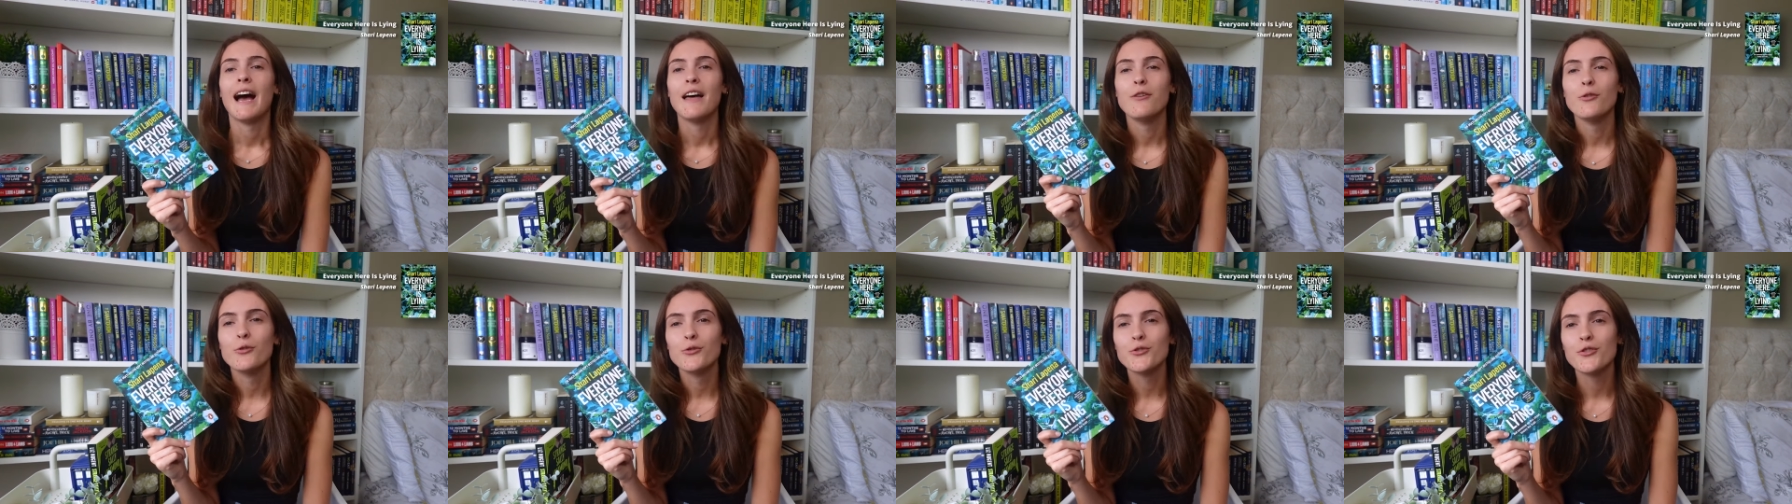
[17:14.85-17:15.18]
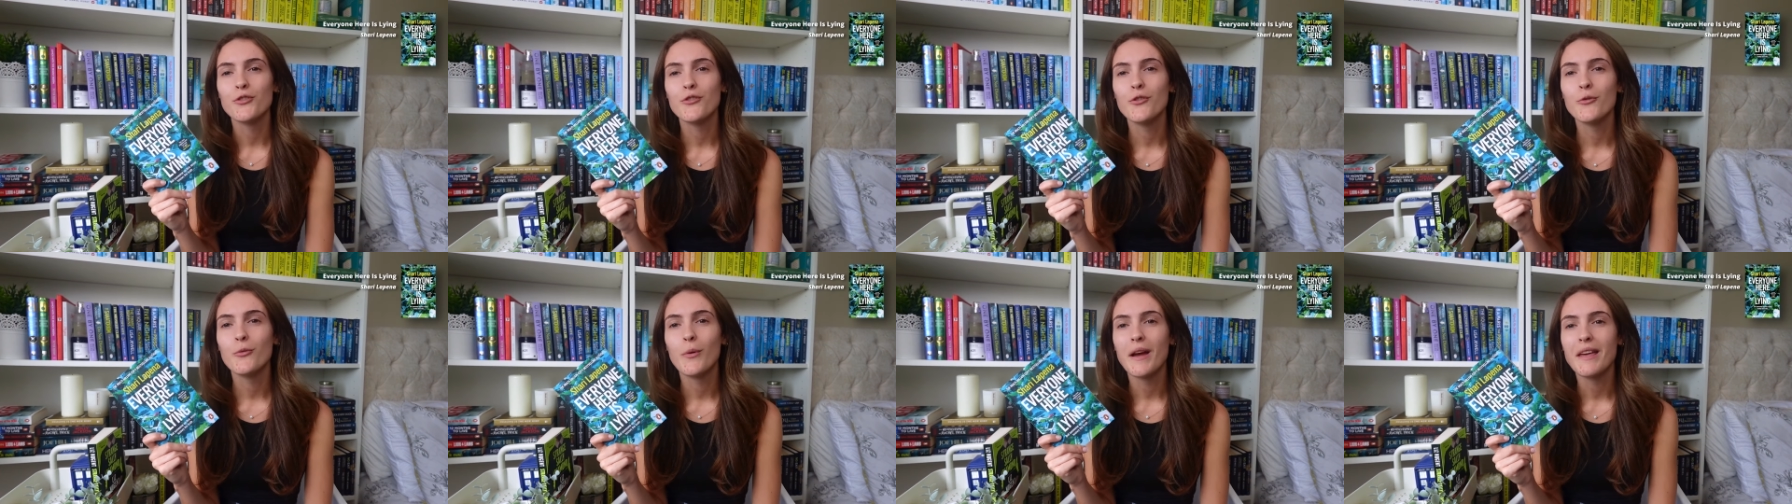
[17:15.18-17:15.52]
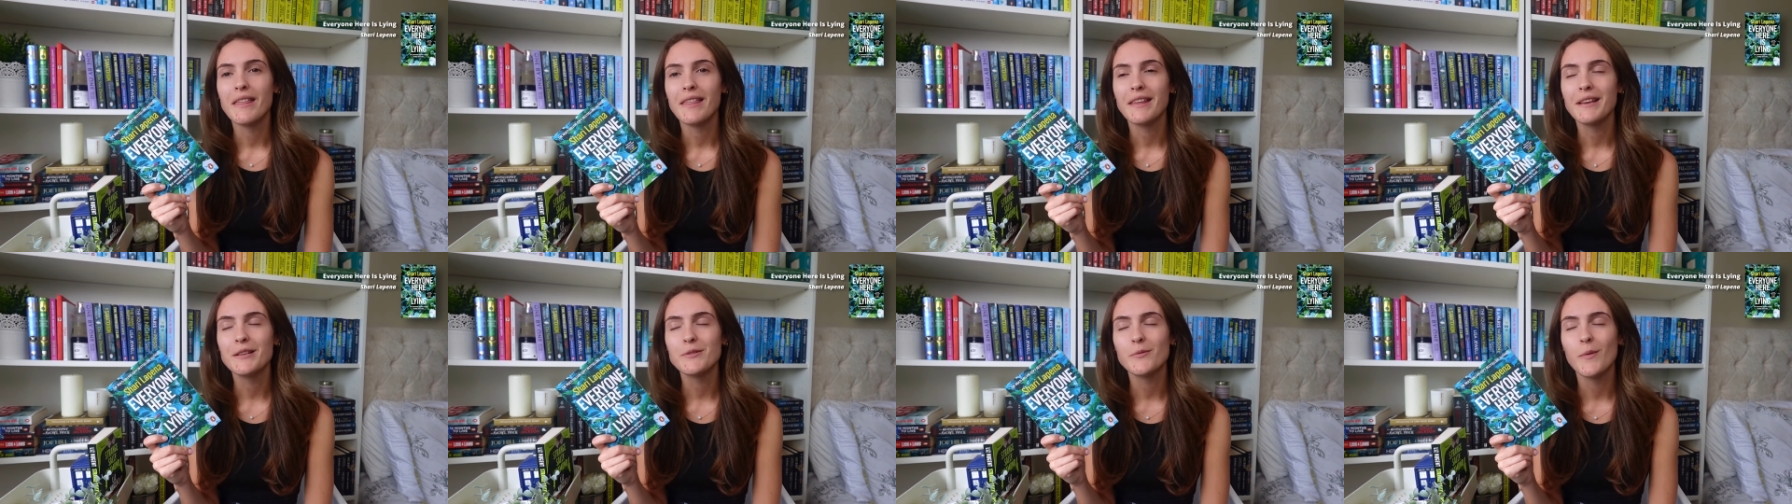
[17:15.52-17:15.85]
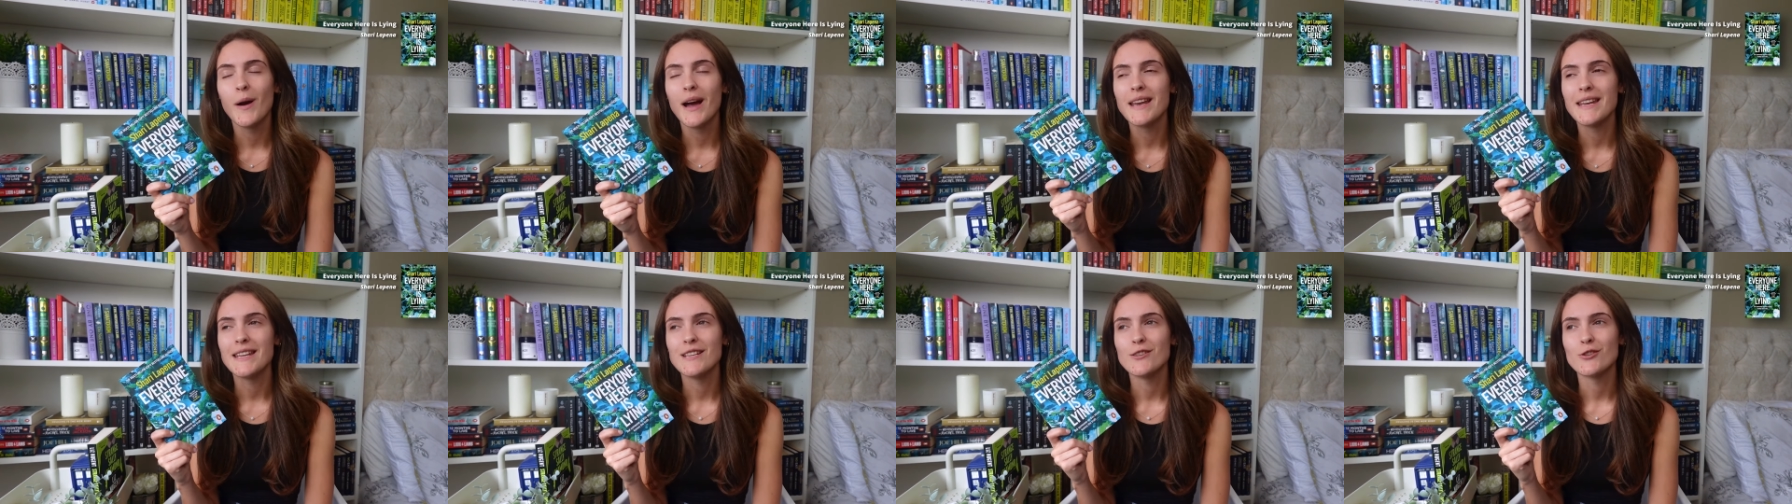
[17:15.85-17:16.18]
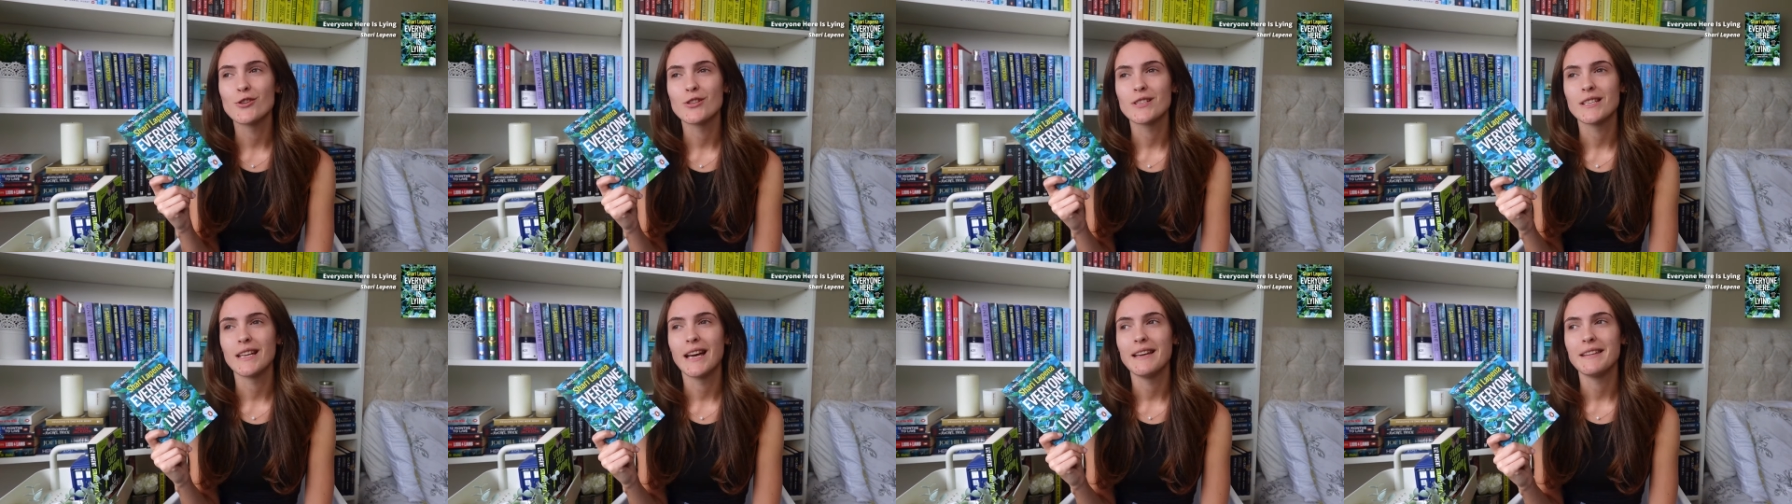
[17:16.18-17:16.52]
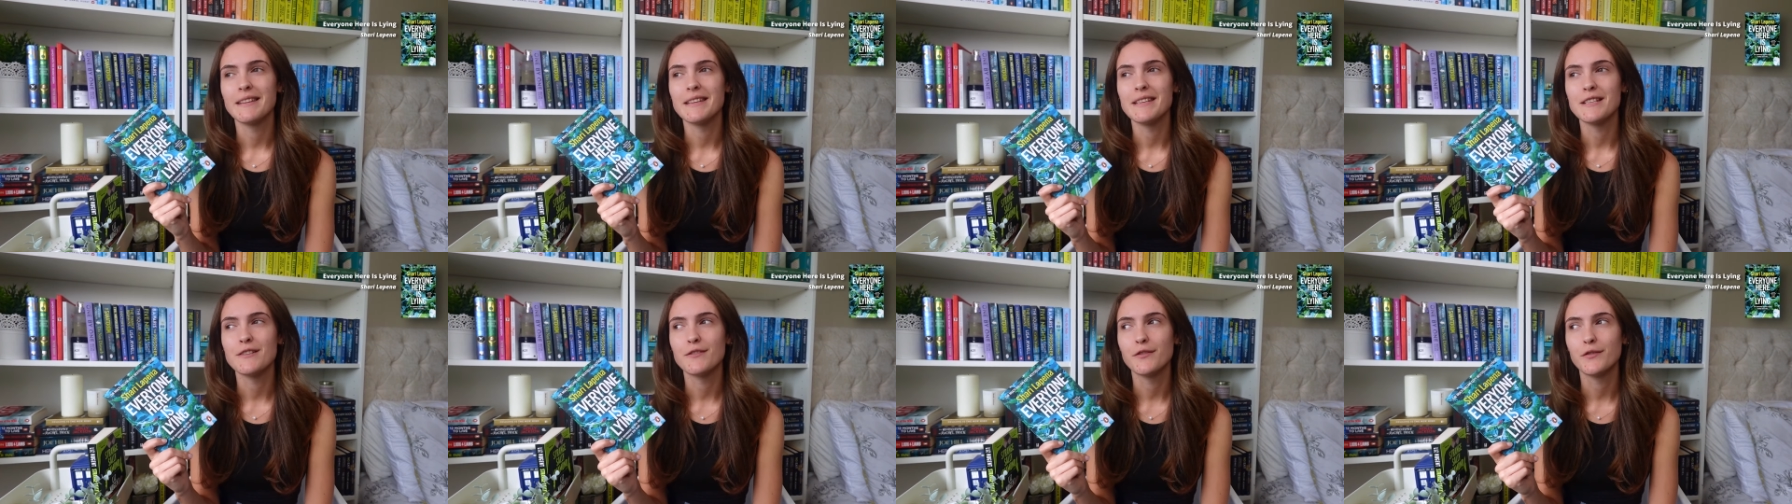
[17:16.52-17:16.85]
And also the way things went in just
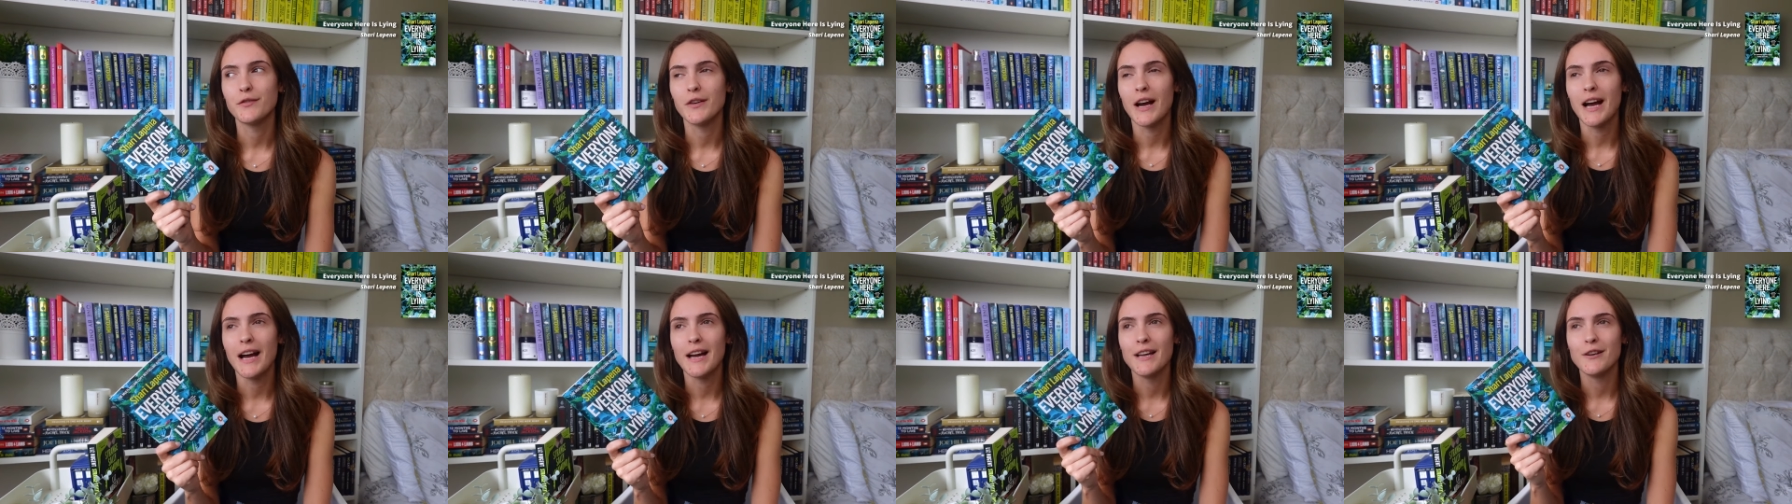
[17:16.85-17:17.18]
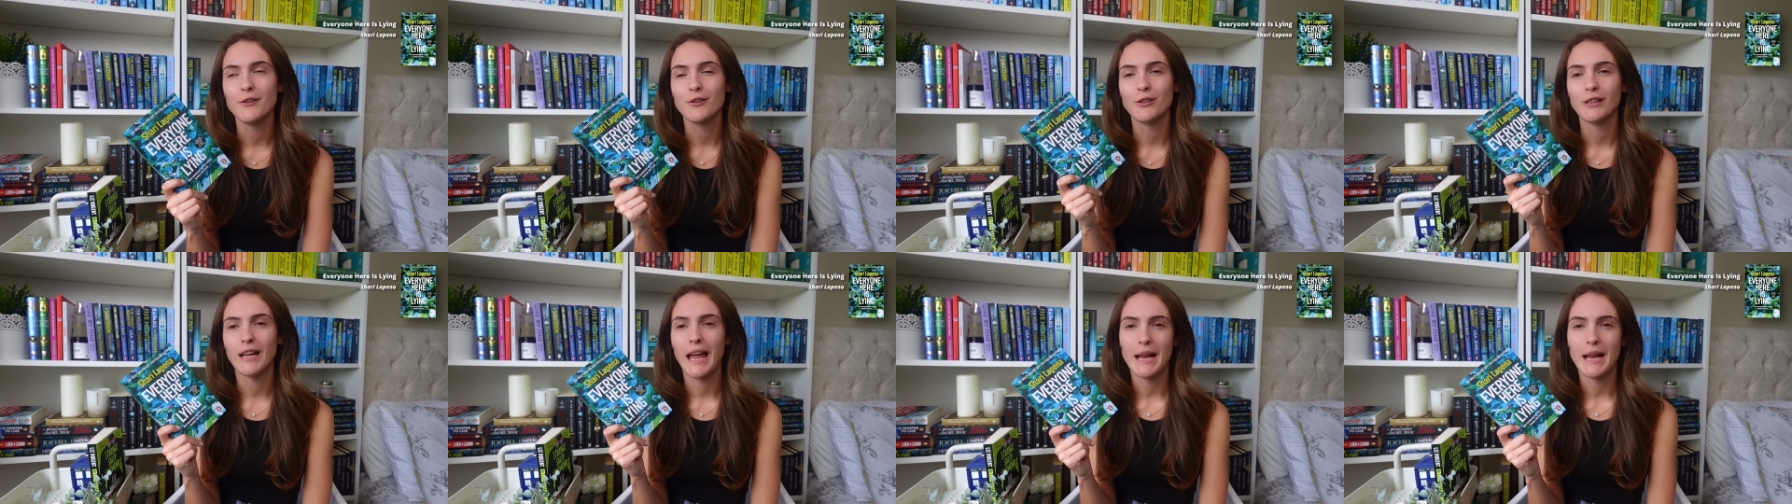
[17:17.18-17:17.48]
like these final,